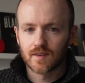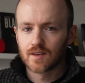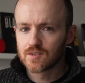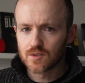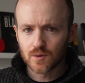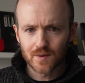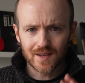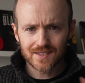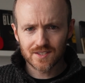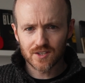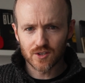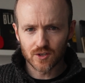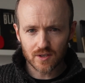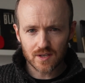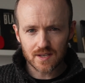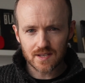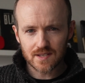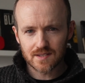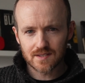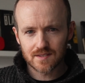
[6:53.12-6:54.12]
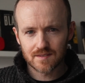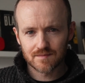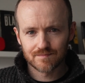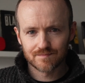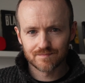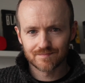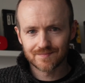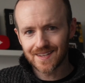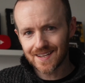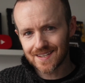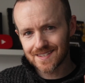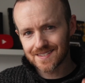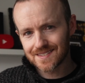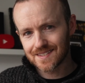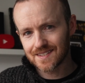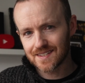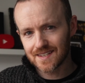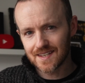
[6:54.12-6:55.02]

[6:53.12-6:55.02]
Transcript: So that's cookies. Next